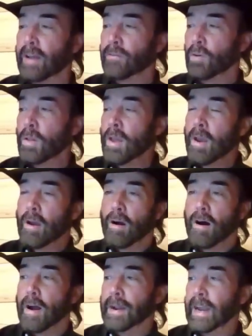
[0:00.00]
level
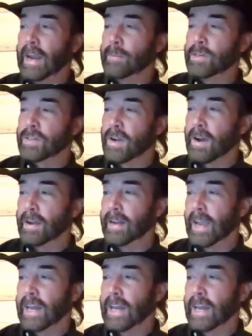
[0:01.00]
on Amazon?